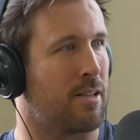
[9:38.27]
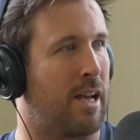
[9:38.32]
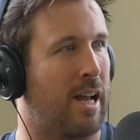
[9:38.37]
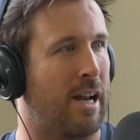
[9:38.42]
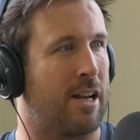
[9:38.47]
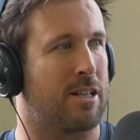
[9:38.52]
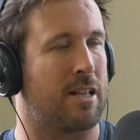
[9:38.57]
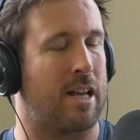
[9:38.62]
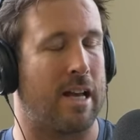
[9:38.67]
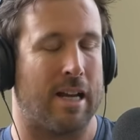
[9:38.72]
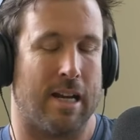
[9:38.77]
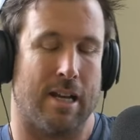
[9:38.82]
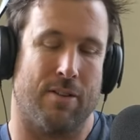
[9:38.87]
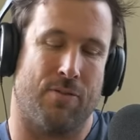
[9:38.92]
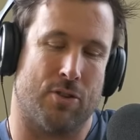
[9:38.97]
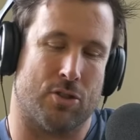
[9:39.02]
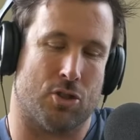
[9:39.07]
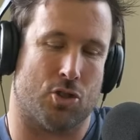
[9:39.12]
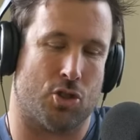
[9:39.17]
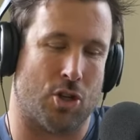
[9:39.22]
And
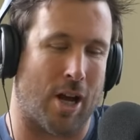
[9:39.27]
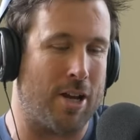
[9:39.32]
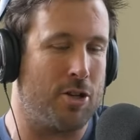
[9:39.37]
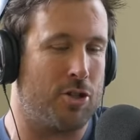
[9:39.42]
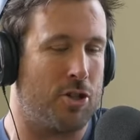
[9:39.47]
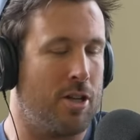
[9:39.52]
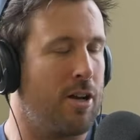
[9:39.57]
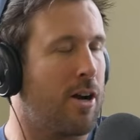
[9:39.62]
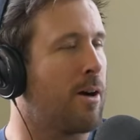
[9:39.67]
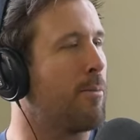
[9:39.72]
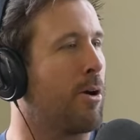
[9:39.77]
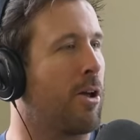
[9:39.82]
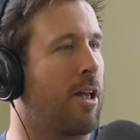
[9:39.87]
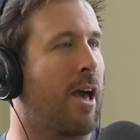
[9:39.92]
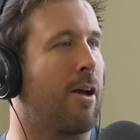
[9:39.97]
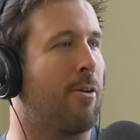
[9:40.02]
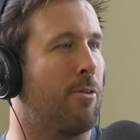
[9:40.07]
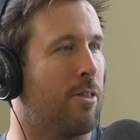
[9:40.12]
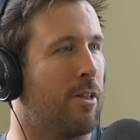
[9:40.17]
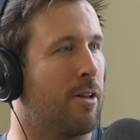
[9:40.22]
if it's changing, I'm
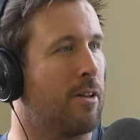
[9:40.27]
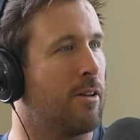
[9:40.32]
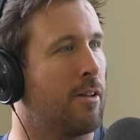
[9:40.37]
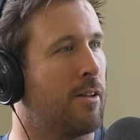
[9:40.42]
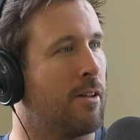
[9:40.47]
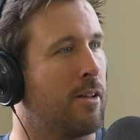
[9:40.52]
okay with it.